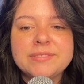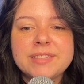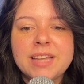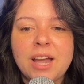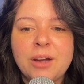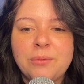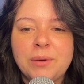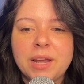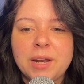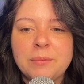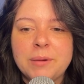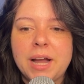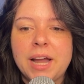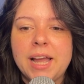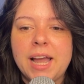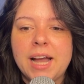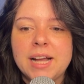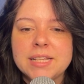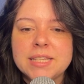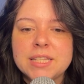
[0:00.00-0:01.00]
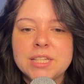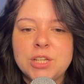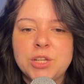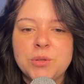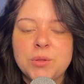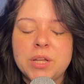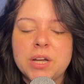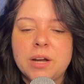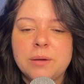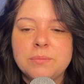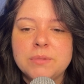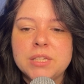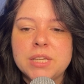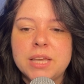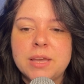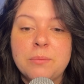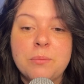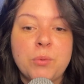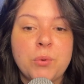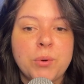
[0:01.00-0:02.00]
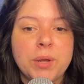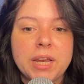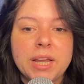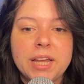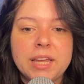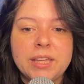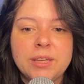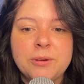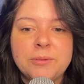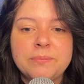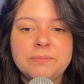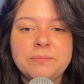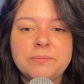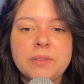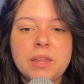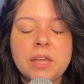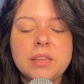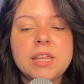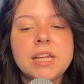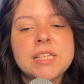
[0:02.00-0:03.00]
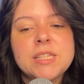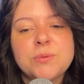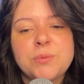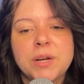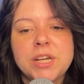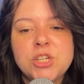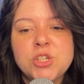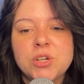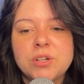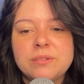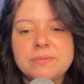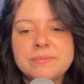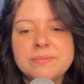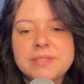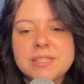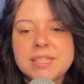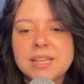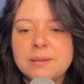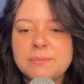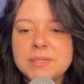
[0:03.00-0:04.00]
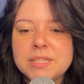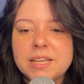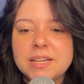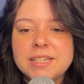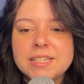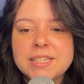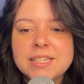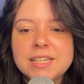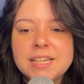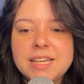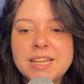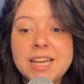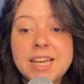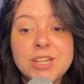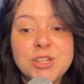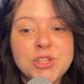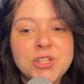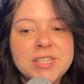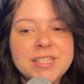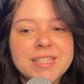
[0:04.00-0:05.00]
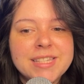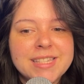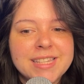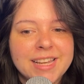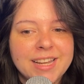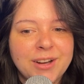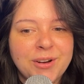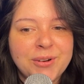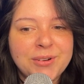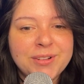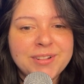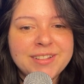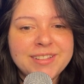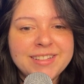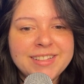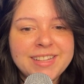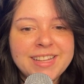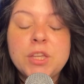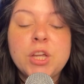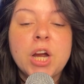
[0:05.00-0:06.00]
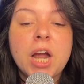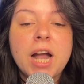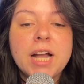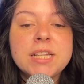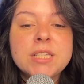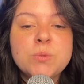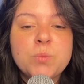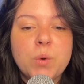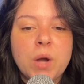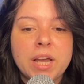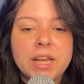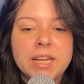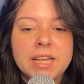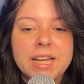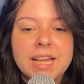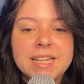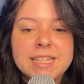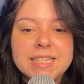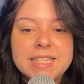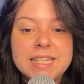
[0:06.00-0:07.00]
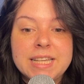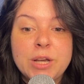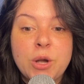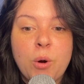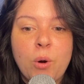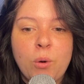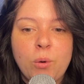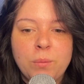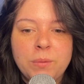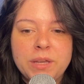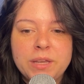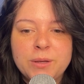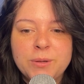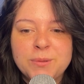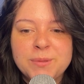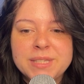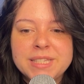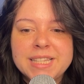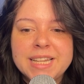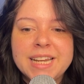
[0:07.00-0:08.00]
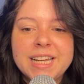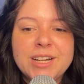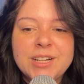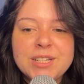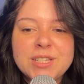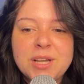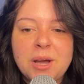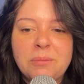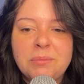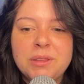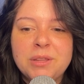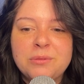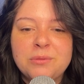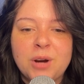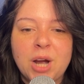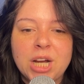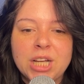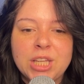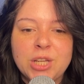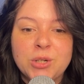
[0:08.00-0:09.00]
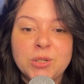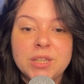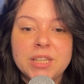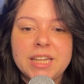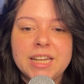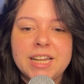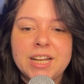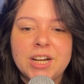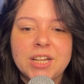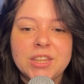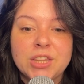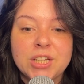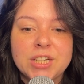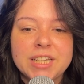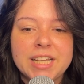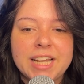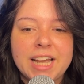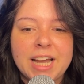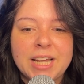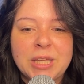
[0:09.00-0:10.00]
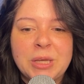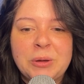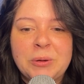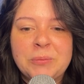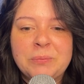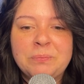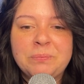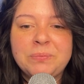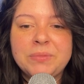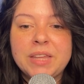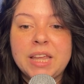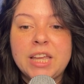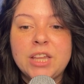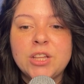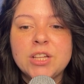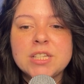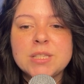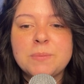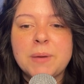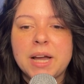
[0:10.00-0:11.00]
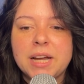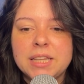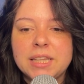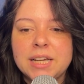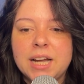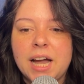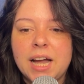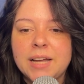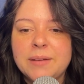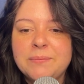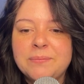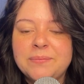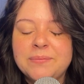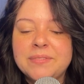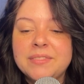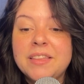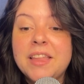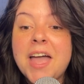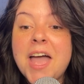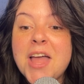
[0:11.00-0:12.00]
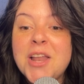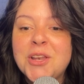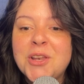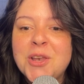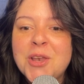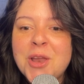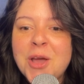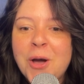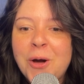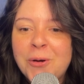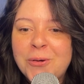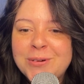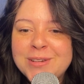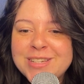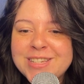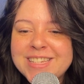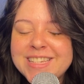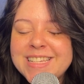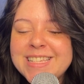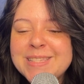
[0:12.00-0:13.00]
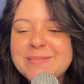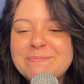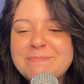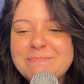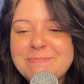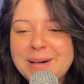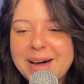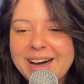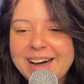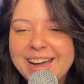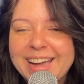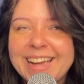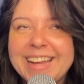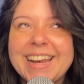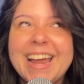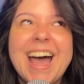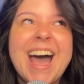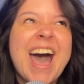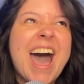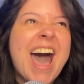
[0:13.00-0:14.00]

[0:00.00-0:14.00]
A random guy asks and you look up to him pointing at you. That's Rachel, Sam says. Is she single? Your eyes widen and see Colby, who's sitting on top of the rock you're leaning on looking at you. He looks back at the guy. No, she's mine.